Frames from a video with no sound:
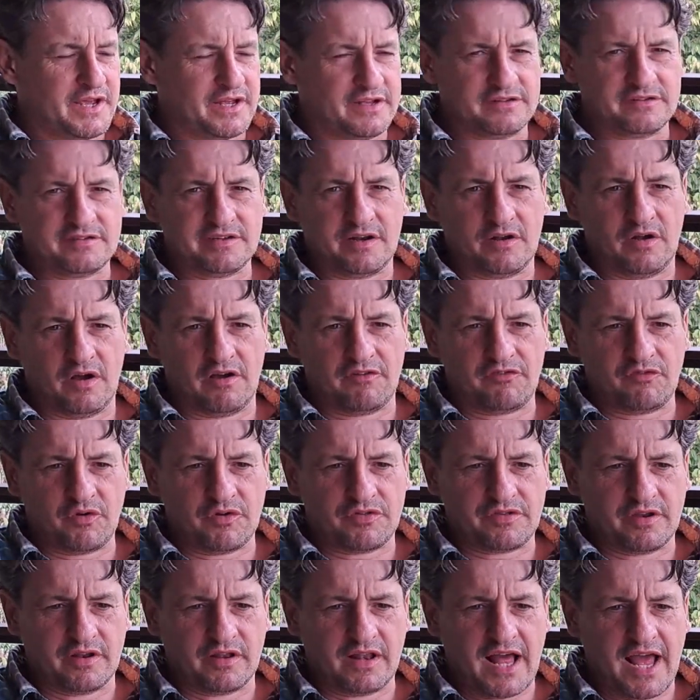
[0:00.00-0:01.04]
and set off
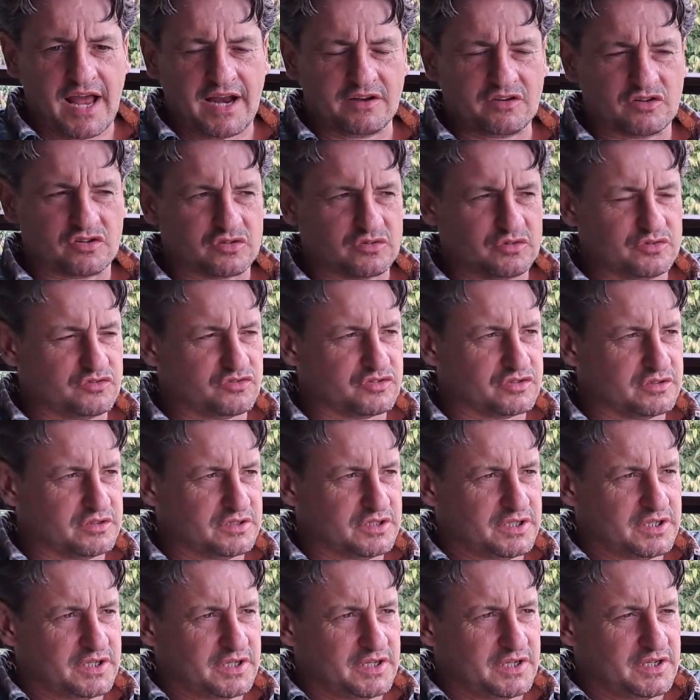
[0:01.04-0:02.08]
with a Land
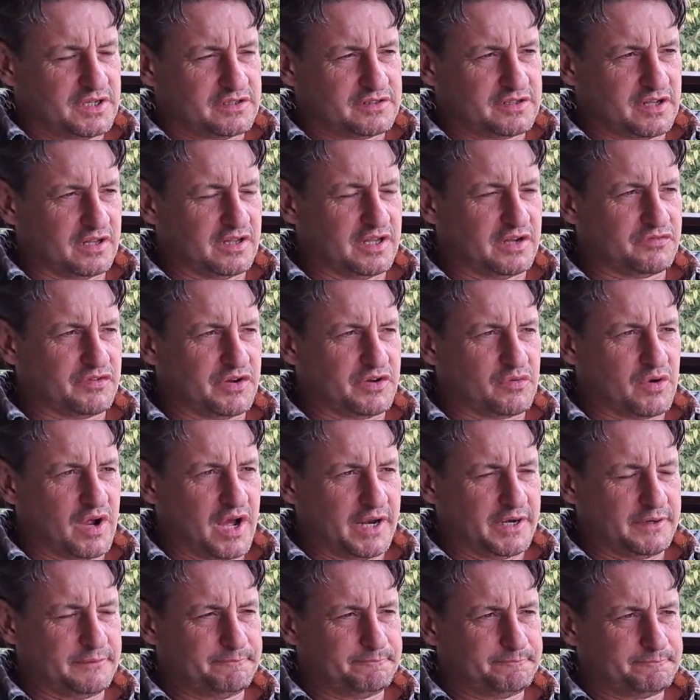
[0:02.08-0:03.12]
Cruiser delivery
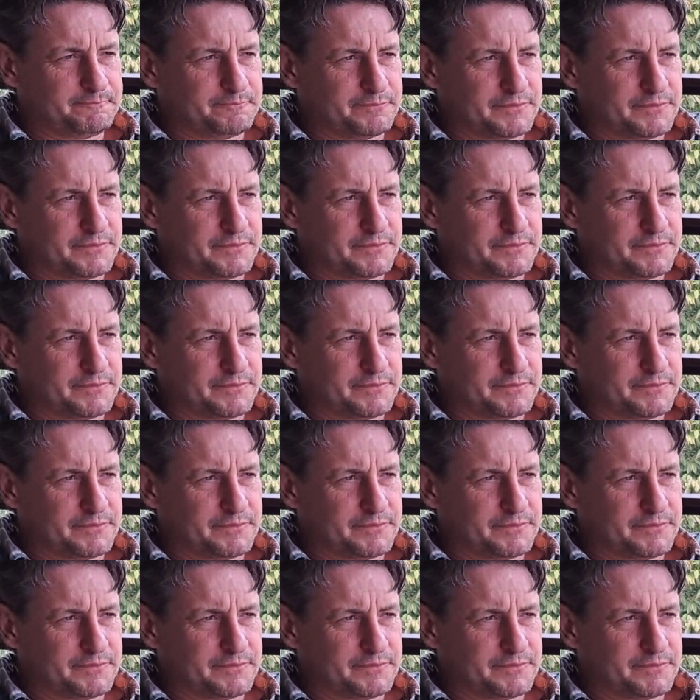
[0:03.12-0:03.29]
run.